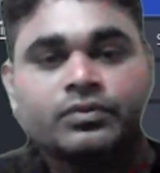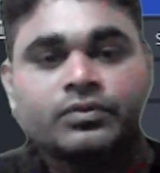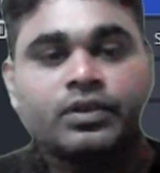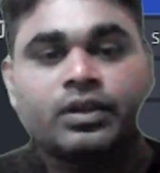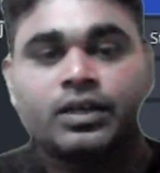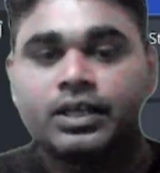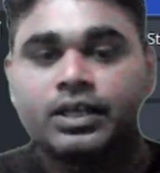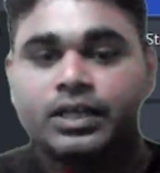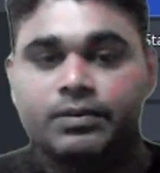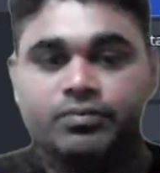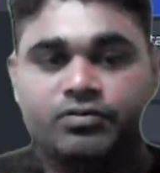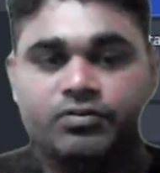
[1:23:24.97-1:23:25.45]

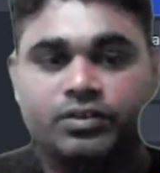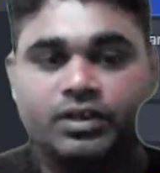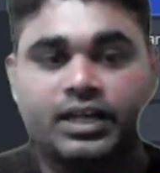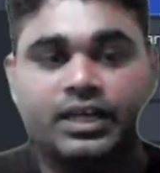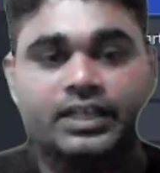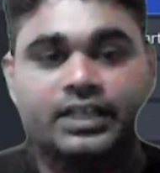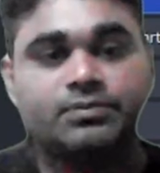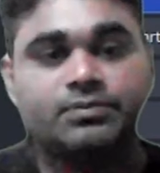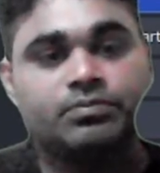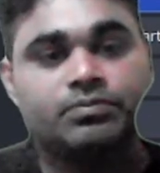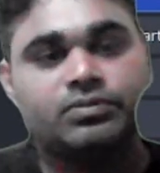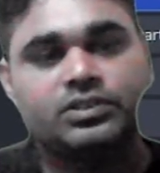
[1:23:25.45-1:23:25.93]
if you
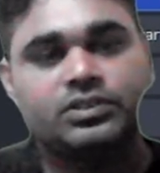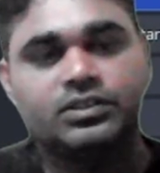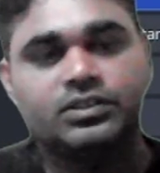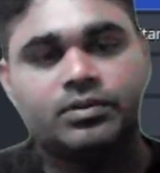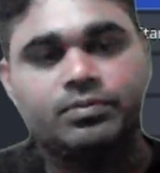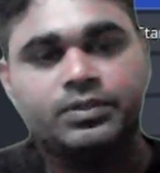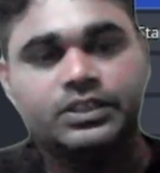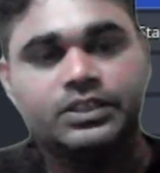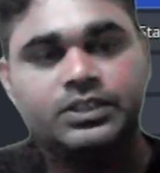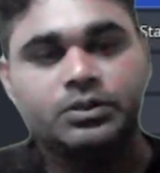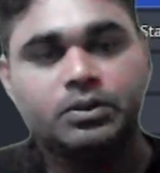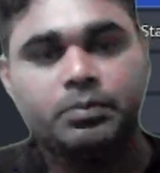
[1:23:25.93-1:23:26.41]
like the
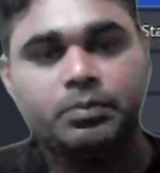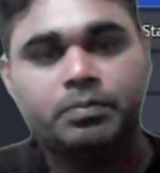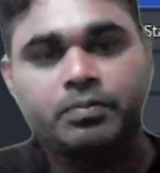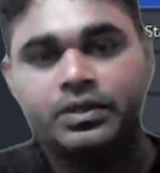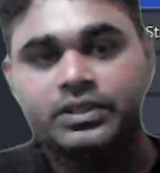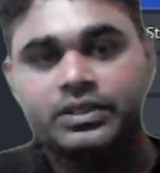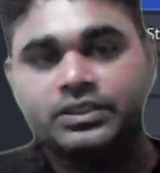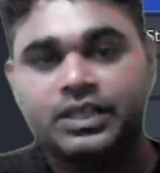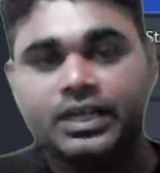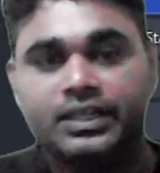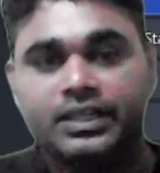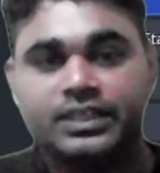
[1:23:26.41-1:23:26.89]
video,
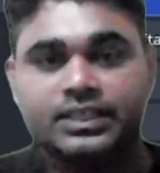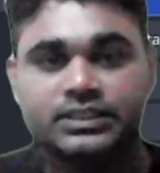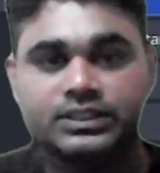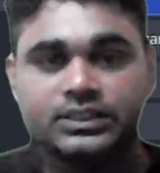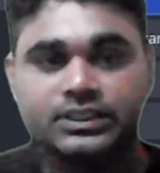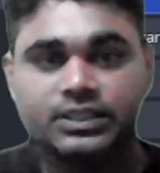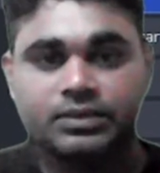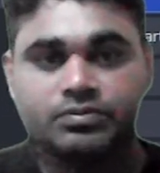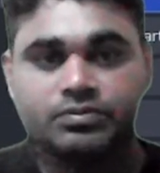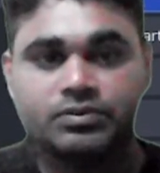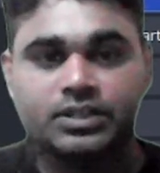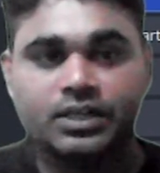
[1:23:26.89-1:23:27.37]
please like and
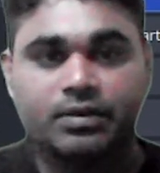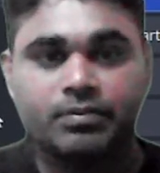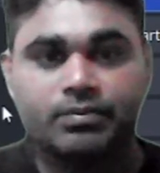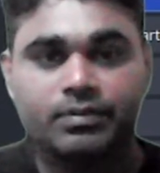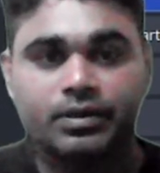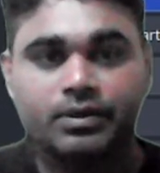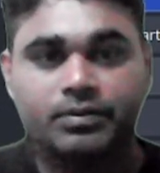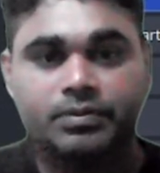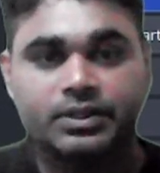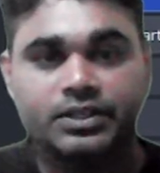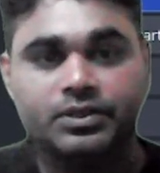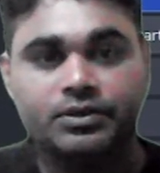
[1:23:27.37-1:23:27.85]
subscribe
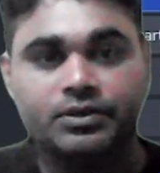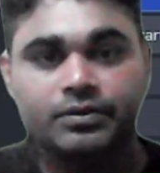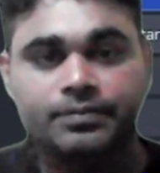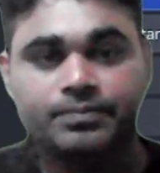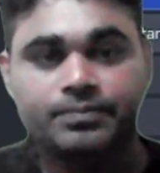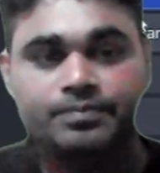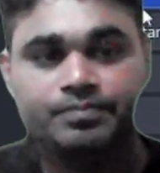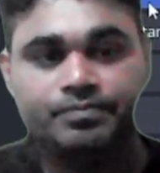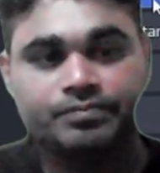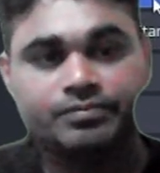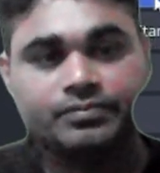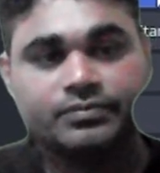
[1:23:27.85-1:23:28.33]
my video.
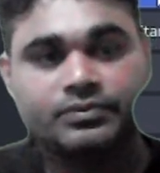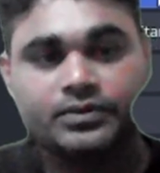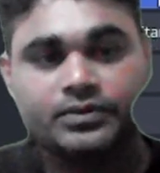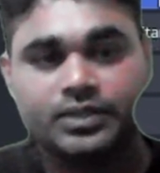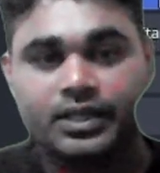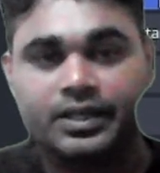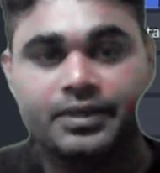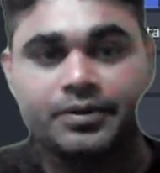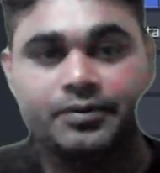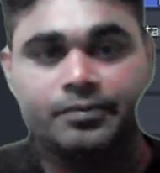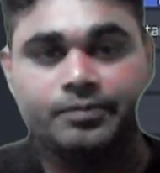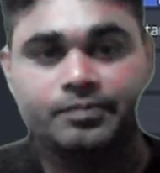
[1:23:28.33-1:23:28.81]
Thank you.